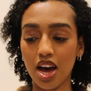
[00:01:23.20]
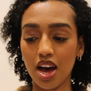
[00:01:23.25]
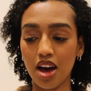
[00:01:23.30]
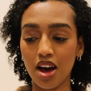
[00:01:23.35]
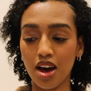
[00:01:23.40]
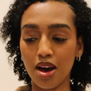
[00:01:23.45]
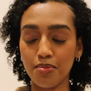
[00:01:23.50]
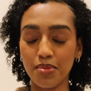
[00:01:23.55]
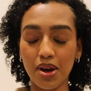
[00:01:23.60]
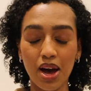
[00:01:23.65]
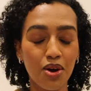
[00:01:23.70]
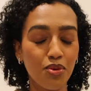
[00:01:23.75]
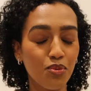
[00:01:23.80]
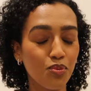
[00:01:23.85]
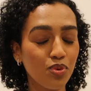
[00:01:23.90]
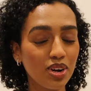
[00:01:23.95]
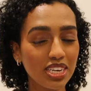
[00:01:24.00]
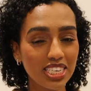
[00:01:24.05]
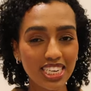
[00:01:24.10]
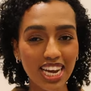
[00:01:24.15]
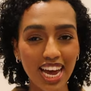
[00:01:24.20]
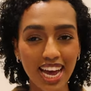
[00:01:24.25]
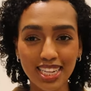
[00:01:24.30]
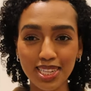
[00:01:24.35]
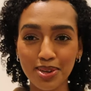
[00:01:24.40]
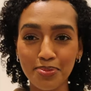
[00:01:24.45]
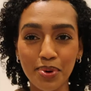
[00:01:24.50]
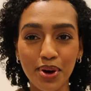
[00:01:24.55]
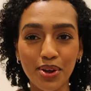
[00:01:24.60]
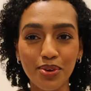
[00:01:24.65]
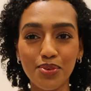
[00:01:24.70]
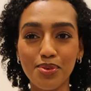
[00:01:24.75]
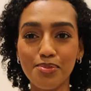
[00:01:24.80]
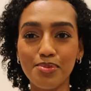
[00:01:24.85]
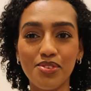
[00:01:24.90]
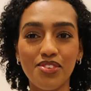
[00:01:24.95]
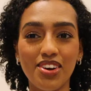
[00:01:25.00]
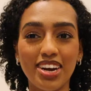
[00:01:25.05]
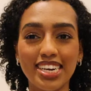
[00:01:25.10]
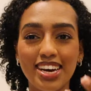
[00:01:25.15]
I wish I had the bottle with
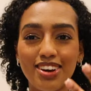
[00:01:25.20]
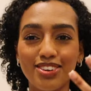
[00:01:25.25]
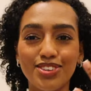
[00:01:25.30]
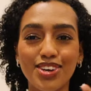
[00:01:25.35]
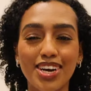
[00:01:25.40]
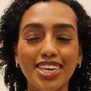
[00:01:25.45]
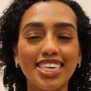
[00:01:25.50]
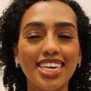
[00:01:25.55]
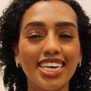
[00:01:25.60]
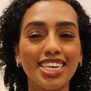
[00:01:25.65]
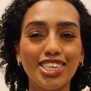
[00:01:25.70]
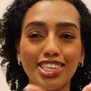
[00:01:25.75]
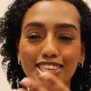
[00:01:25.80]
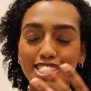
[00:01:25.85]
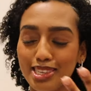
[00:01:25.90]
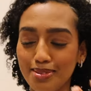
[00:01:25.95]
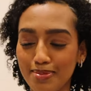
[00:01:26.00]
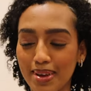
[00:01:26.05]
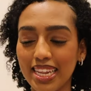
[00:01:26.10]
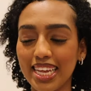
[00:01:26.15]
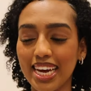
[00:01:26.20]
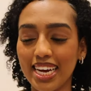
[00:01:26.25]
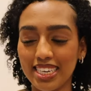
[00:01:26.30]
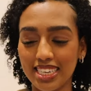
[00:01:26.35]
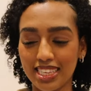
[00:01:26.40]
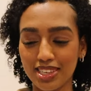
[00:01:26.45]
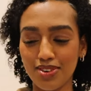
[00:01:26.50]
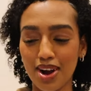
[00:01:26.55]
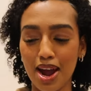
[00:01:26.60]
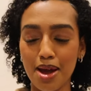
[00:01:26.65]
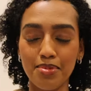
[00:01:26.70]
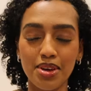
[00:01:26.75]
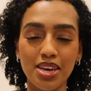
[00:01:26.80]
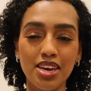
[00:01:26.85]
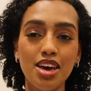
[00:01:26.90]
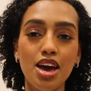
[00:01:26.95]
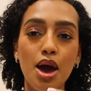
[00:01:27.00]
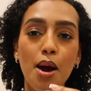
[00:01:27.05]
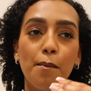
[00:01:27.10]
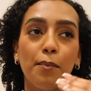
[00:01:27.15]
me right now so I could actually smell it and describe
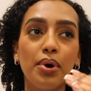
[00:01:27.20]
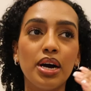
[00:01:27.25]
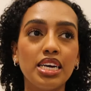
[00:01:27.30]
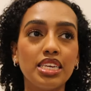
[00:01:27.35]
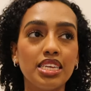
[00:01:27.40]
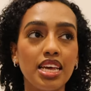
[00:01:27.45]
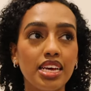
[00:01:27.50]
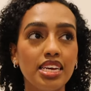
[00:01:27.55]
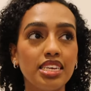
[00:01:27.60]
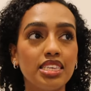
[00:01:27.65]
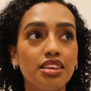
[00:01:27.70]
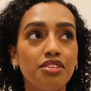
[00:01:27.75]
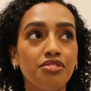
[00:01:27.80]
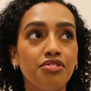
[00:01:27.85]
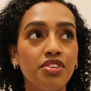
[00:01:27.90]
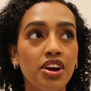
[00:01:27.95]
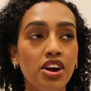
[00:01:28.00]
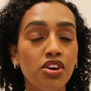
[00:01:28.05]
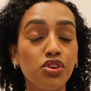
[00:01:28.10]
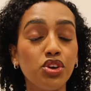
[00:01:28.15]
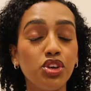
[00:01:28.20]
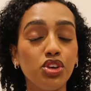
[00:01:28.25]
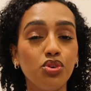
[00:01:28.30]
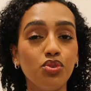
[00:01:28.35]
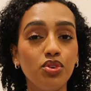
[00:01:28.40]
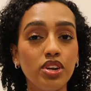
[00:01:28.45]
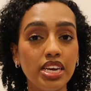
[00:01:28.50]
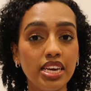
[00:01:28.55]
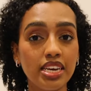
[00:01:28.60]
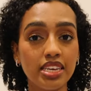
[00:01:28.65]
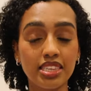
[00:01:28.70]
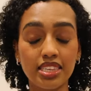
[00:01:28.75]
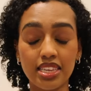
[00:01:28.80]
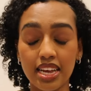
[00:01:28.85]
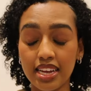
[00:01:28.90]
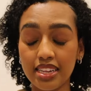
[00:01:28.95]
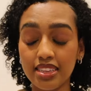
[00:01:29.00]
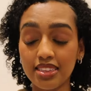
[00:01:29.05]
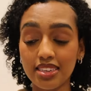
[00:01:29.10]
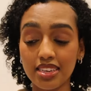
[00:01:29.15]
it, but it's a very unique
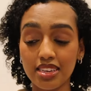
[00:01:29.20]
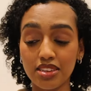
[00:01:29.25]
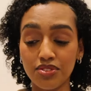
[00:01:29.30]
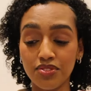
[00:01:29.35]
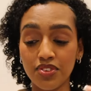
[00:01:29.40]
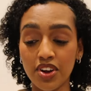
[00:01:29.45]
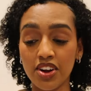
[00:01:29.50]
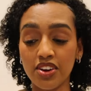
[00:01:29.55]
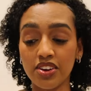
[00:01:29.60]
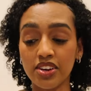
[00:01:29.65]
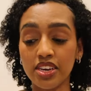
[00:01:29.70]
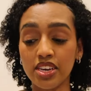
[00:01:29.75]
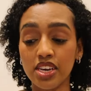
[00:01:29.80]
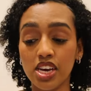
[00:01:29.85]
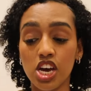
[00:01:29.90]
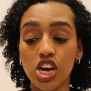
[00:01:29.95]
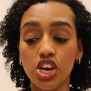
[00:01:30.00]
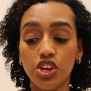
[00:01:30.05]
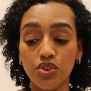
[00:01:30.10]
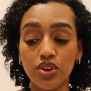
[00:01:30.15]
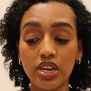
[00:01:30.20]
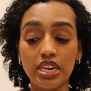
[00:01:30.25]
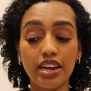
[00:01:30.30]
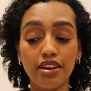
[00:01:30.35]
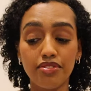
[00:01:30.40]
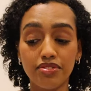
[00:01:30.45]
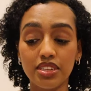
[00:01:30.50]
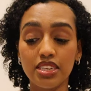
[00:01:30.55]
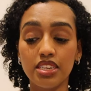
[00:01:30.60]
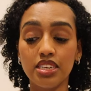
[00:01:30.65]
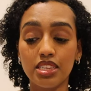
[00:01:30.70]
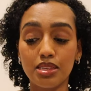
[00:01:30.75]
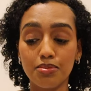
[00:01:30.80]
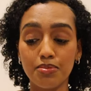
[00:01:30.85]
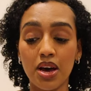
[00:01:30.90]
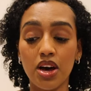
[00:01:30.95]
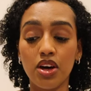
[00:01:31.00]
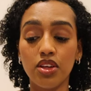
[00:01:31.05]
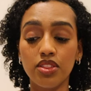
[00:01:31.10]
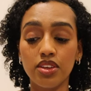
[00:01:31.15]
scent. You can definitely
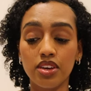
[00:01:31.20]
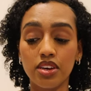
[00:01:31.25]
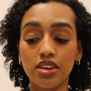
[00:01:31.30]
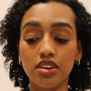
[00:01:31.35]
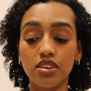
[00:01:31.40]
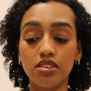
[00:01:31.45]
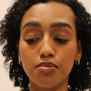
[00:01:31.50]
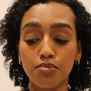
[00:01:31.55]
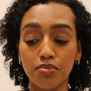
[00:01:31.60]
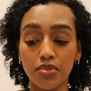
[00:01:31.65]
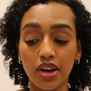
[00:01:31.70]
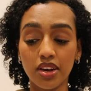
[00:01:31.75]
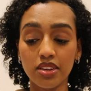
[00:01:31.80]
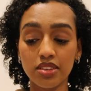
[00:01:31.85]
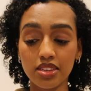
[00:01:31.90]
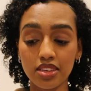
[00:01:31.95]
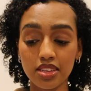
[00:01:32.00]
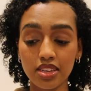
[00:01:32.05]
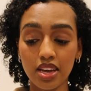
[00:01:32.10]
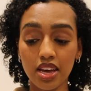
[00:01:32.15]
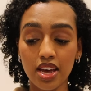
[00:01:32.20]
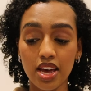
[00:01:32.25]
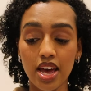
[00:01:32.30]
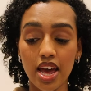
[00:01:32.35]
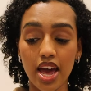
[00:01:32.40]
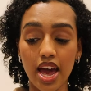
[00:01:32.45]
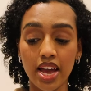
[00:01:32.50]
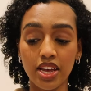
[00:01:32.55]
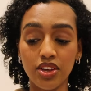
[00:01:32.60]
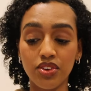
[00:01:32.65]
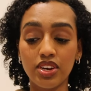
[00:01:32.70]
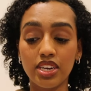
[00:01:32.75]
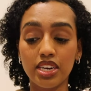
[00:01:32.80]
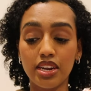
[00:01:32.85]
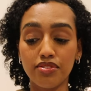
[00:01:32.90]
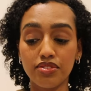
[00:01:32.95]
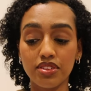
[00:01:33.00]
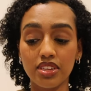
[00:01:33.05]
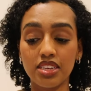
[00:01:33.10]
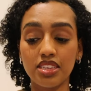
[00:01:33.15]
smell the musk and you can
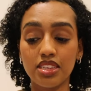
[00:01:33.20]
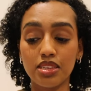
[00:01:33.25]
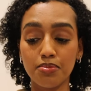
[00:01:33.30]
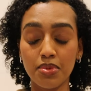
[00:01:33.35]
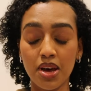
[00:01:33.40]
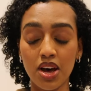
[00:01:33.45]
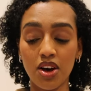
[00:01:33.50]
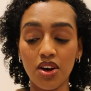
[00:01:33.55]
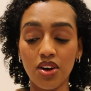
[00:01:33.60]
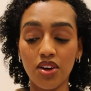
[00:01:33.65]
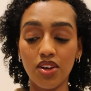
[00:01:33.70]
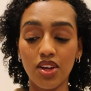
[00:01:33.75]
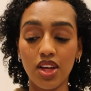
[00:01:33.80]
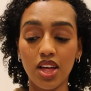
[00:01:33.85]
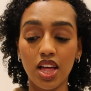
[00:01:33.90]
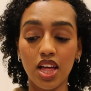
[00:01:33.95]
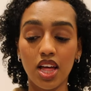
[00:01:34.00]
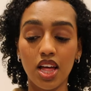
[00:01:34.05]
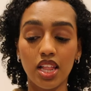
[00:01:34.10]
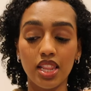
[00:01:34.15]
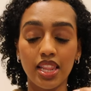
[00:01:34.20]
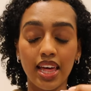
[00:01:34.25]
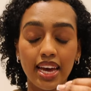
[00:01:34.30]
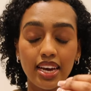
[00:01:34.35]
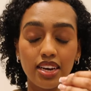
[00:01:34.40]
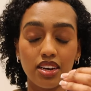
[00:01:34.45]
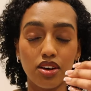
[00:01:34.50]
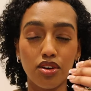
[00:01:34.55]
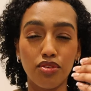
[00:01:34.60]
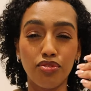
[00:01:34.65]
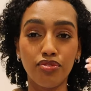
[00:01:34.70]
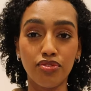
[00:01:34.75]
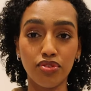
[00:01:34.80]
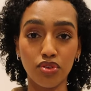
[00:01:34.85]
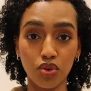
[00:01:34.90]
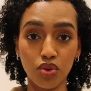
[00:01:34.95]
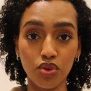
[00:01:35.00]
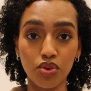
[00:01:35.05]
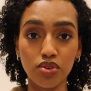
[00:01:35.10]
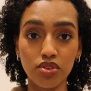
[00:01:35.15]
definitely smell like a
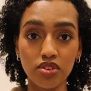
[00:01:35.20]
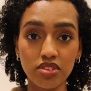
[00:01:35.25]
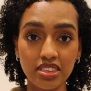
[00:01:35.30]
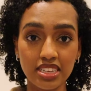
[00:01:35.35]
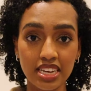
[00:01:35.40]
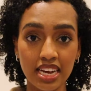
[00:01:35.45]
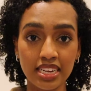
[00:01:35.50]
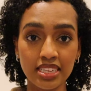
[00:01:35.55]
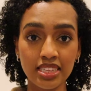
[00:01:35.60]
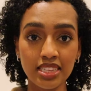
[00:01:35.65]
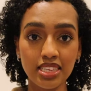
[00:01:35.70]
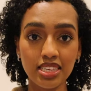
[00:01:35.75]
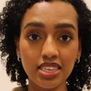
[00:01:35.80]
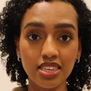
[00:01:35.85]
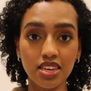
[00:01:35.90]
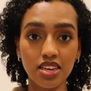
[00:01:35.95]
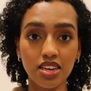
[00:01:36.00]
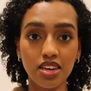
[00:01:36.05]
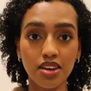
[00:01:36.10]
floral scent.